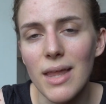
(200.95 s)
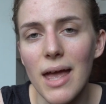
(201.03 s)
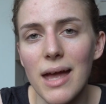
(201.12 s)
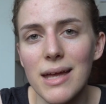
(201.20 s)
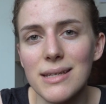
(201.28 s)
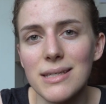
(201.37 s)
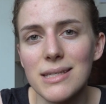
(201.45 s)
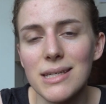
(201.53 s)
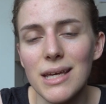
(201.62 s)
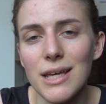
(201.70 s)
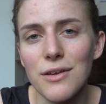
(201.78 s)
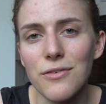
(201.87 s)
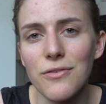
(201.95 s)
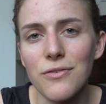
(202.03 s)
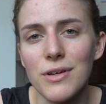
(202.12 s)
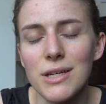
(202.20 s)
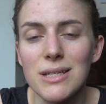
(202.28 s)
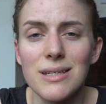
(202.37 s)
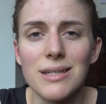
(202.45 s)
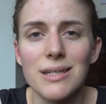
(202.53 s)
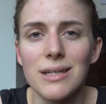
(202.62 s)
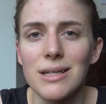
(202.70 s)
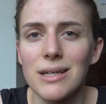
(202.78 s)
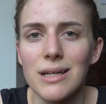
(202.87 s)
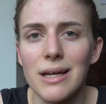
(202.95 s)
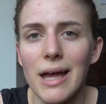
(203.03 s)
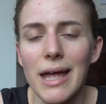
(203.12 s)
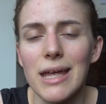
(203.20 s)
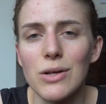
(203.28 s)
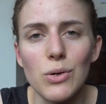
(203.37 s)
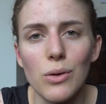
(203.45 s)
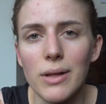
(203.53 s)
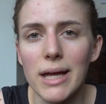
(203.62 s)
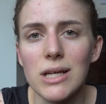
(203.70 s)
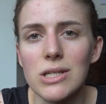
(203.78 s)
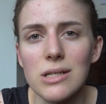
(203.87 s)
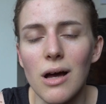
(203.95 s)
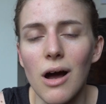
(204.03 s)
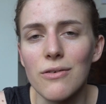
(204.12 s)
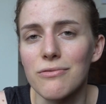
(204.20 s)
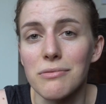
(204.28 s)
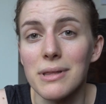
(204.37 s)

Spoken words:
And if a collection of